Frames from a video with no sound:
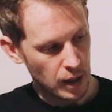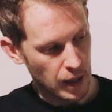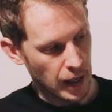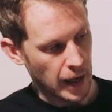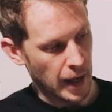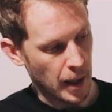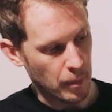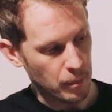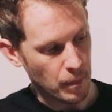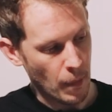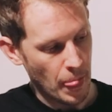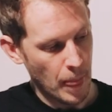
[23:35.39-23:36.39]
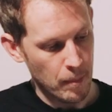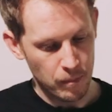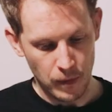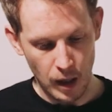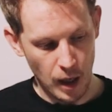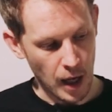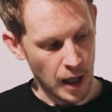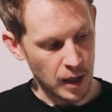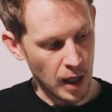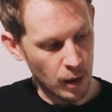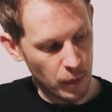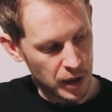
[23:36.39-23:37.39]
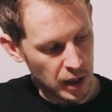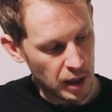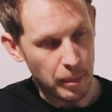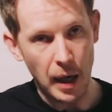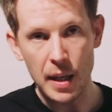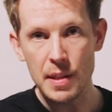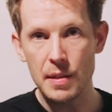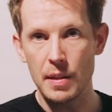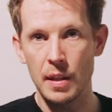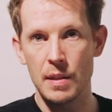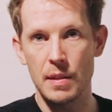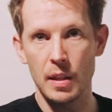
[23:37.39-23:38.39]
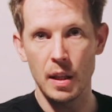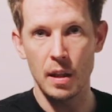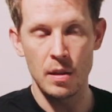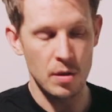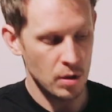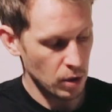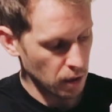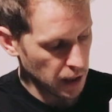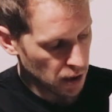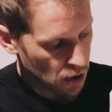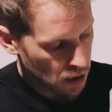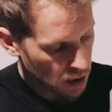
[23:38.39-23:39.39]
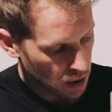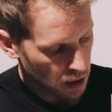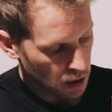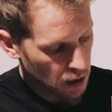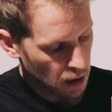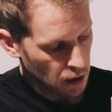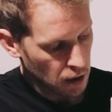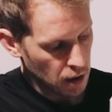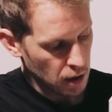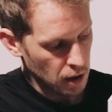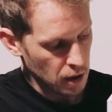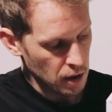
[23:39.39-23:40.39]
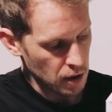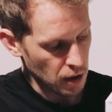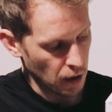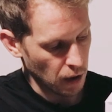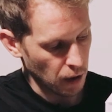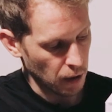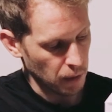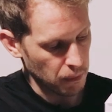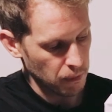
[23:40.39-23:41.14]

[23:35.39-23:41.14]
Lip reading: And then within the base is the hidden storage. So